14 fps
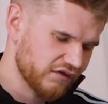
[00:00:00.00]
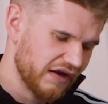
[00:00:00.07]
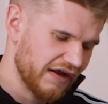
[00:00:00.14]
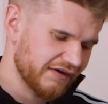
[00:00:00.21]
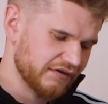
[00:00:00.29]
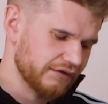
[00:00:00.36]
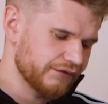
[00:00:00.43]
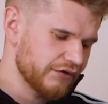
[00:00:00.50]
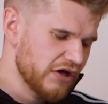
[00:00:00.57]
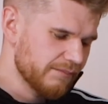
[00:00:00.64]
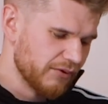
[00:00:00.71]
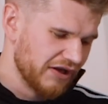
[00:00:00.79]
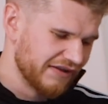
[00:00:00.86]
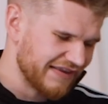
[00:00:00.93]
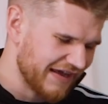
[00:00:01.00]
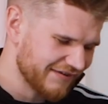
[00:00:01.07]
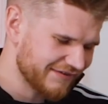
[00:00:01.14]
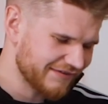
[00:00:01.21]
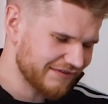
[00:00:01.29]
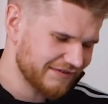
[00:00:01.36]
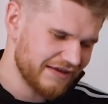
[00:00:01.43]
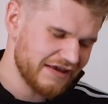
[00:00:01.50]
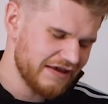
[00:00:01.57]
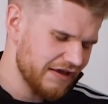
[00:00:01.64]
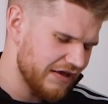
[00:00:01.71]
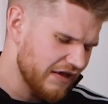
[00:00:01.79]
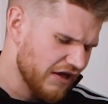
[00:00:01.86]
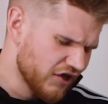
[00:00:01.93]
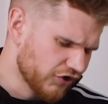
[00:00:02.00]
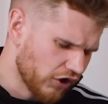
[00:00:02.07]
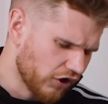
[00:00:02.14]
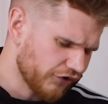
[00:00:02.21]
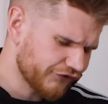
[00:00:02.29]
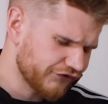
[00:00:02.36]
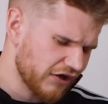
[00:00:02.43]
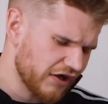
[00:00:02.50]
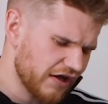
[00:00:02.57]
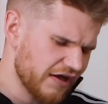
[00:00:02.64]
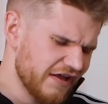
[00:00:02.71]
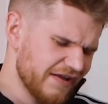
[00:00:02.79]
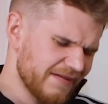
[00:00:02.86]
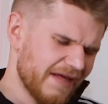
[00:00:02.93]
the likes of Bernardeschi, Costa.